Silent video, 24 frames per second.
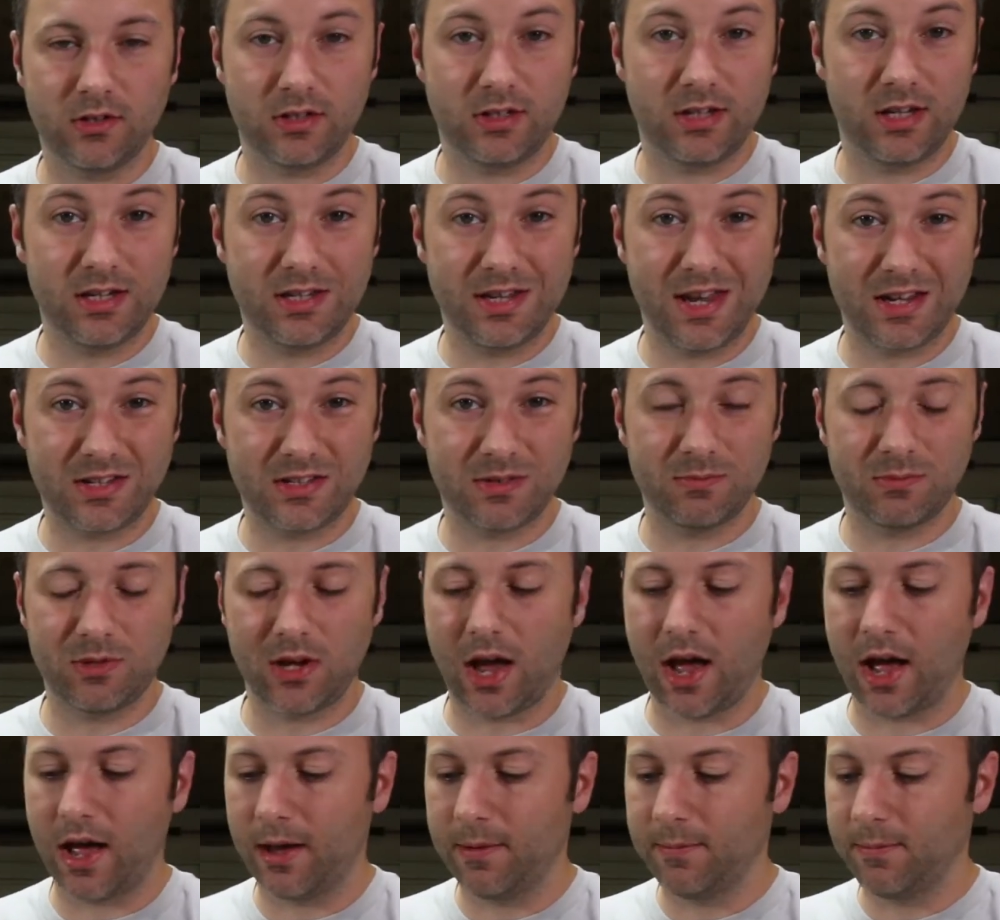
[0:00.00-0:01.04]
It did take some
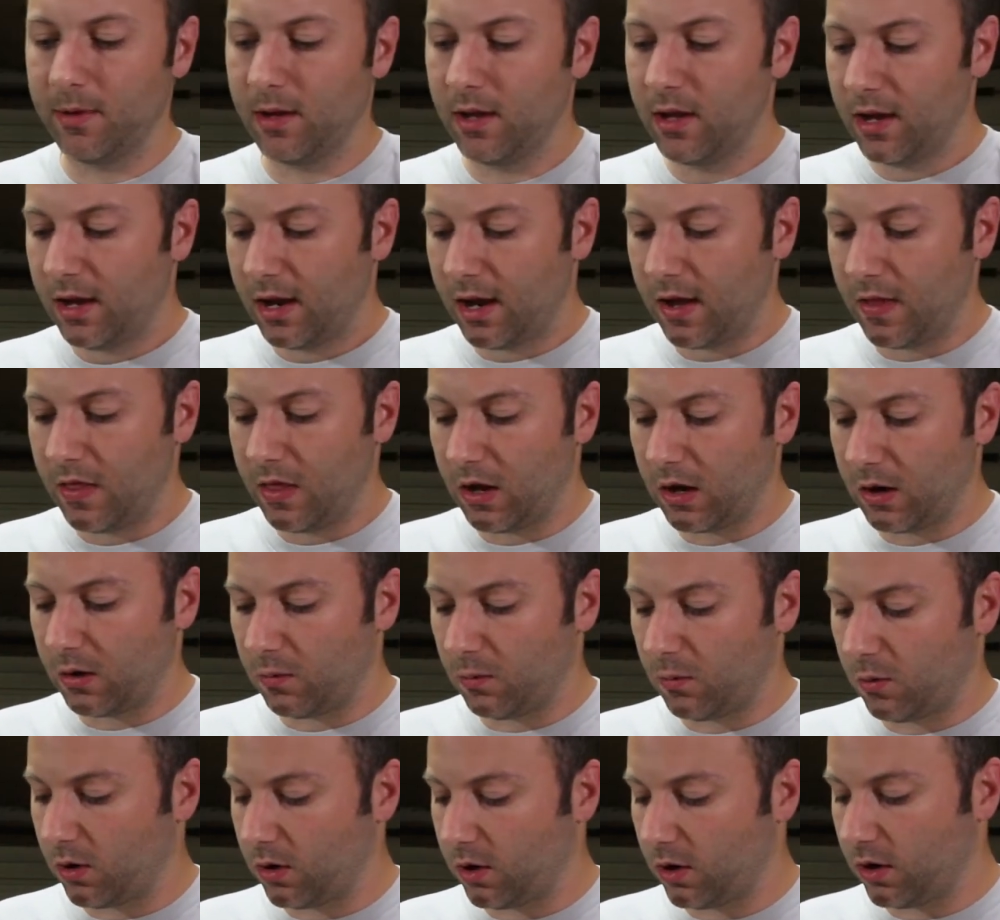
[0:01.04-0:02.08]
time, and there
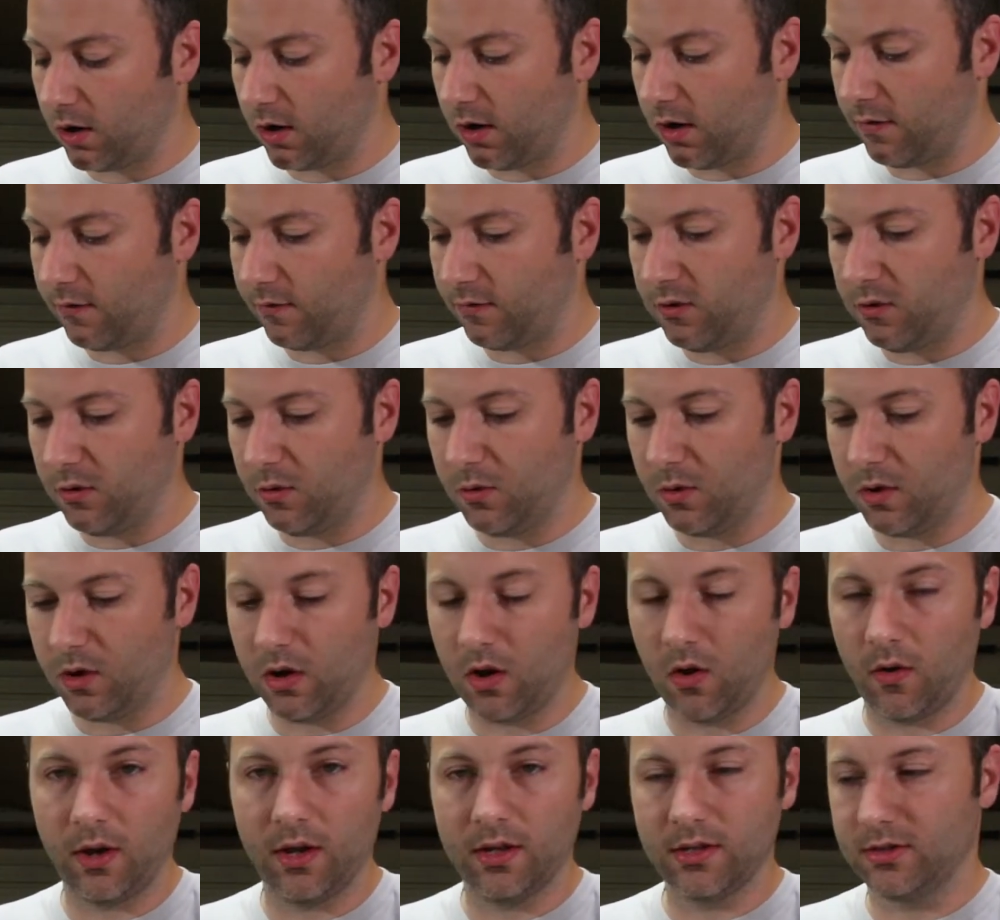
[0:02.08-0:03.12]
were a few
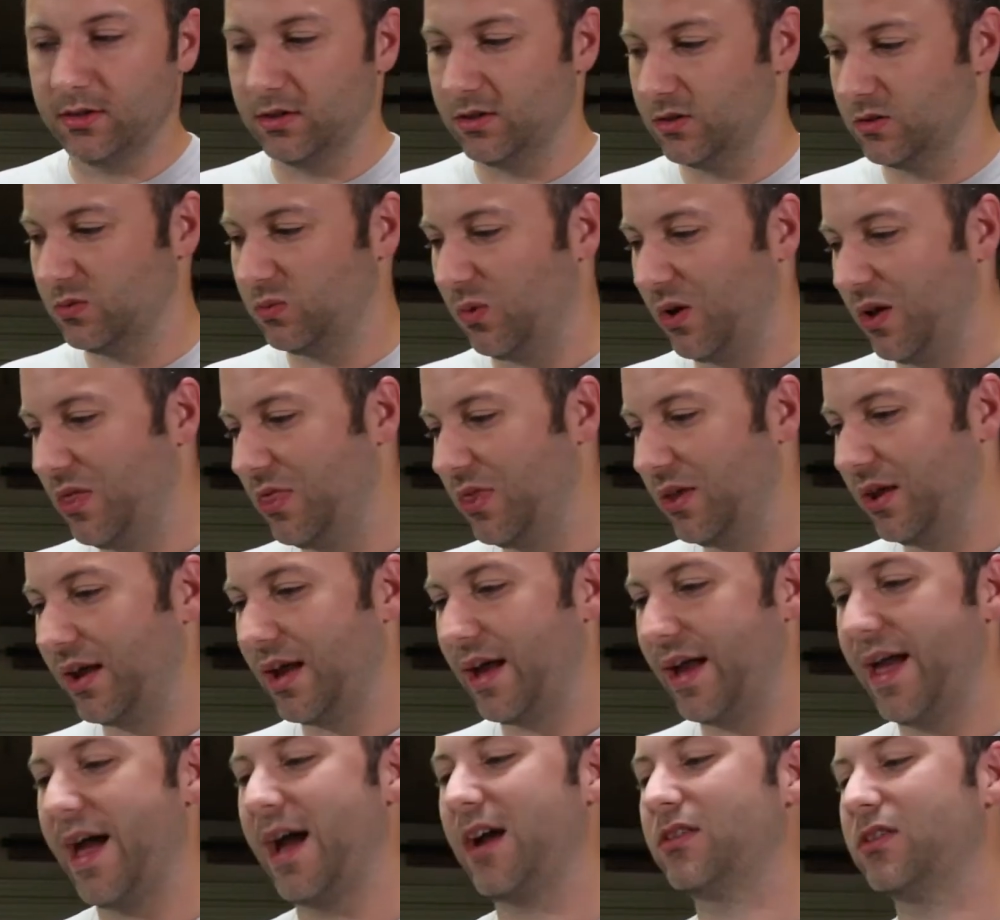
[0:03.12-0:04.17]
annoyances. One thing
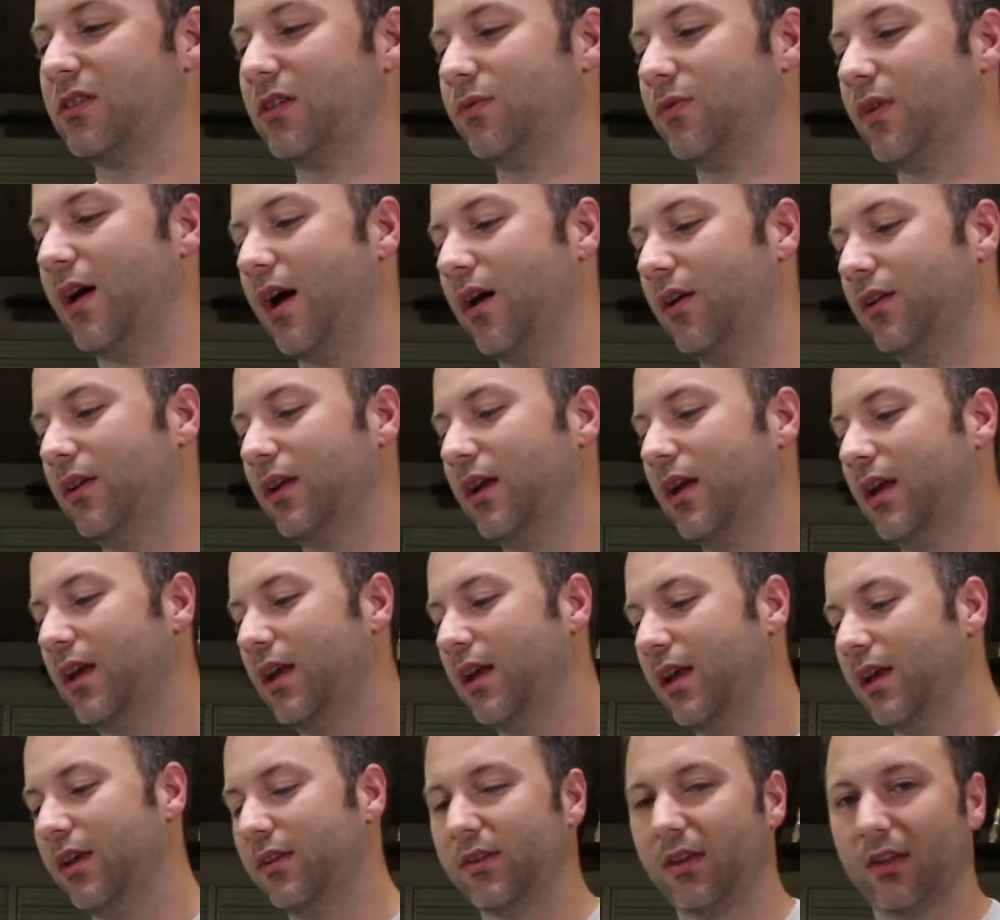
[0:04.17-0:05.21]
I actually found
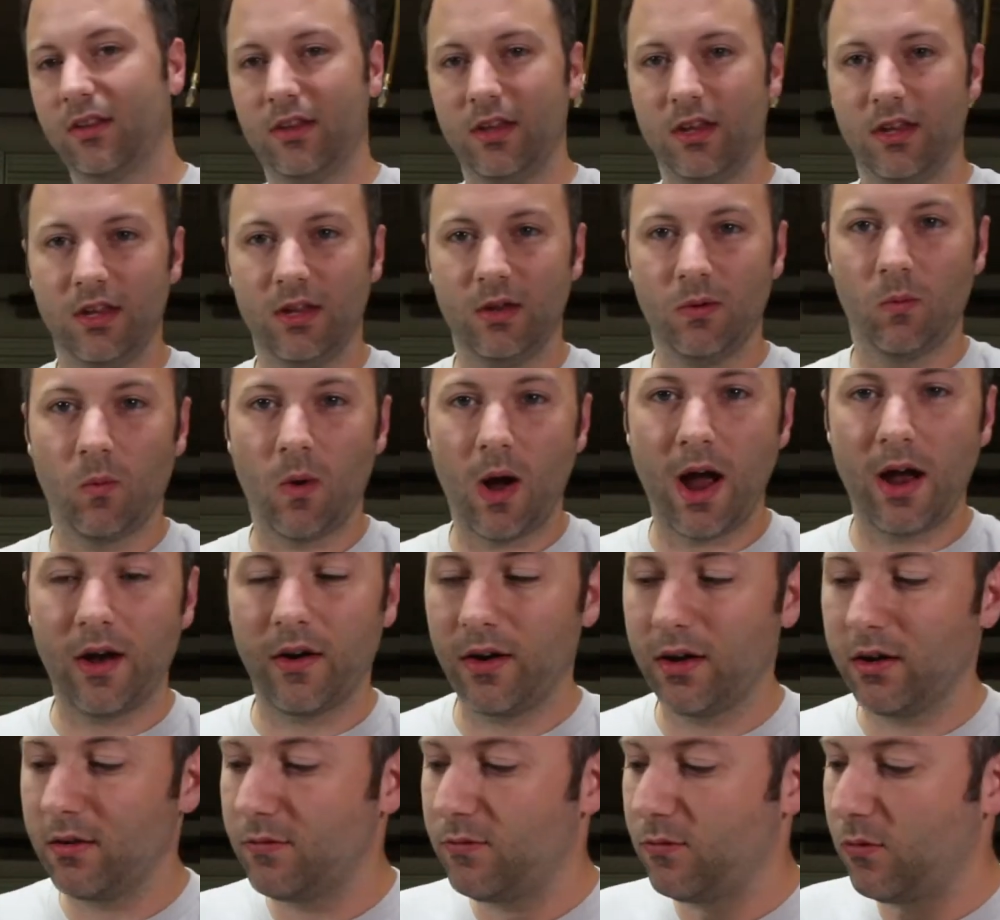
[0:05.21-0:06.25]
is that the
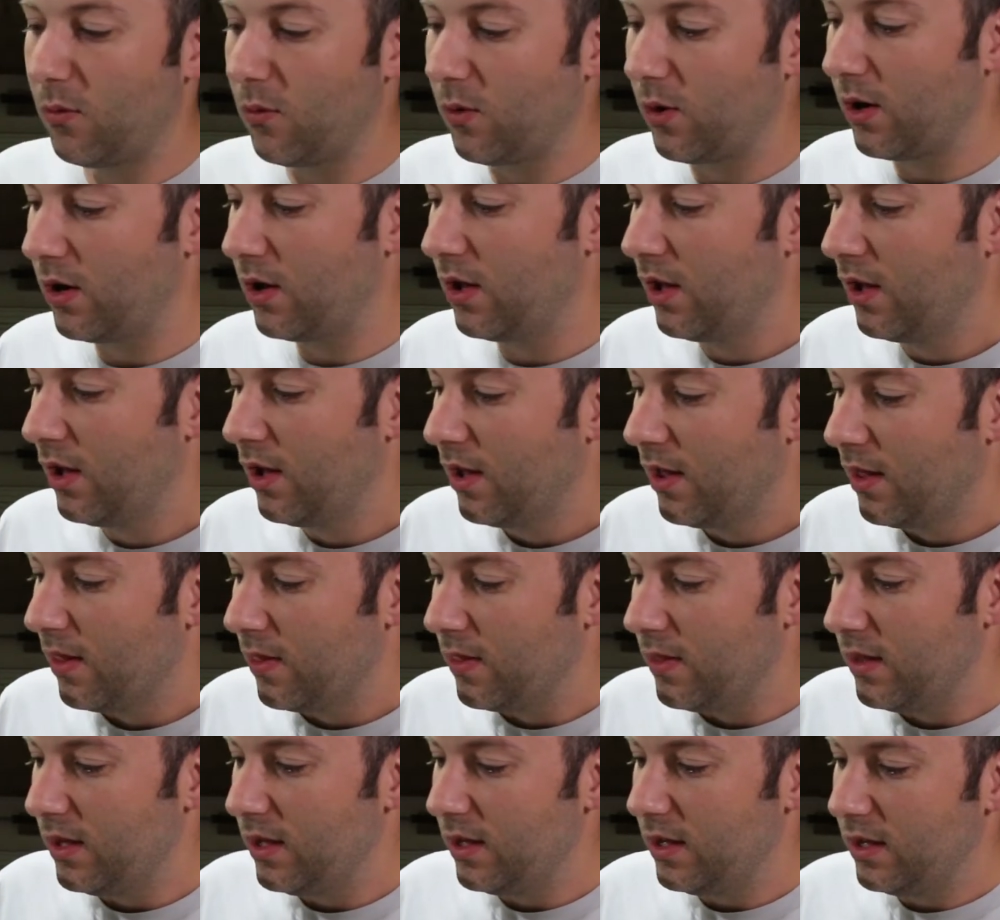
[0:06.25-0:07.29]
wiring for
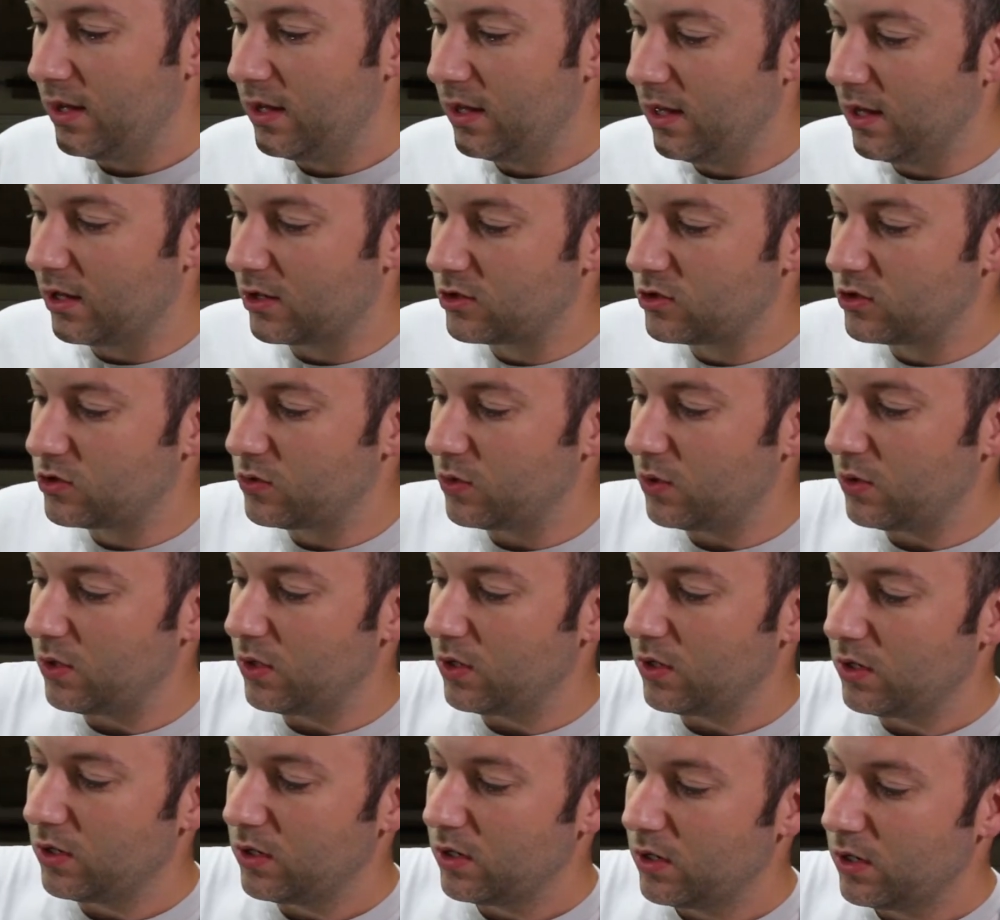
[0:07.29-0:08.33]
the
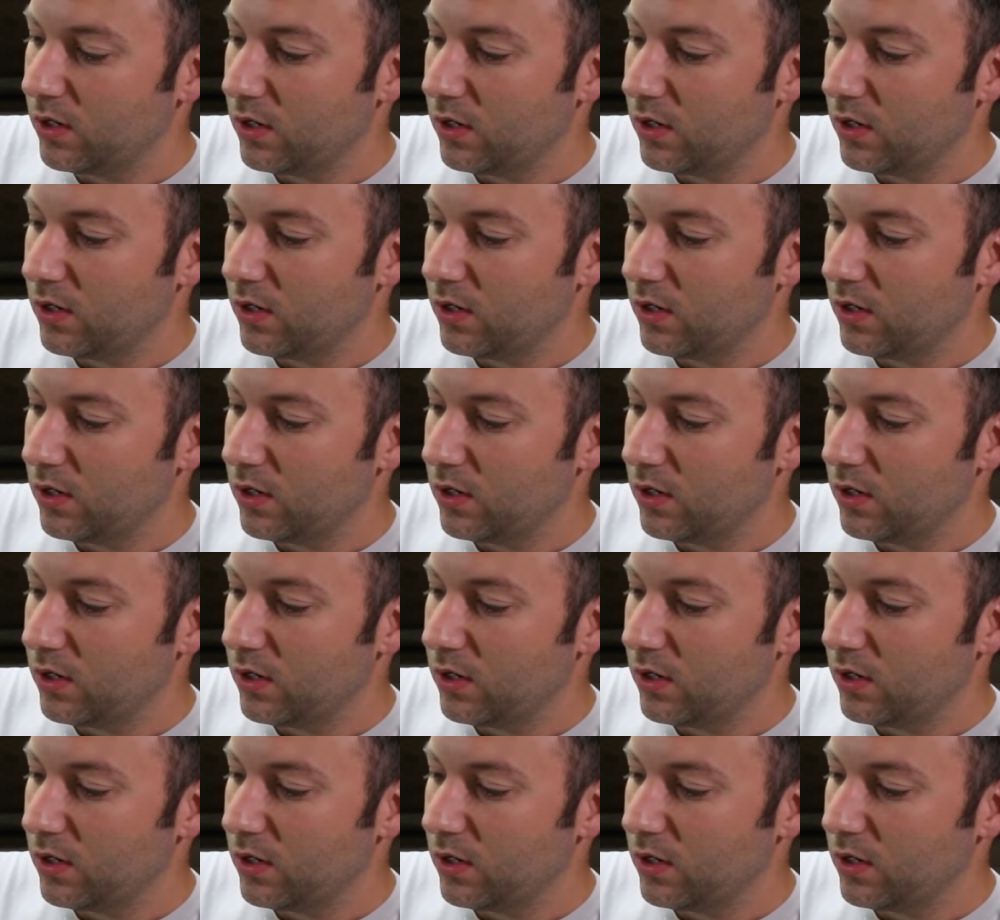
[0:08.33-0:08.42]
extruder,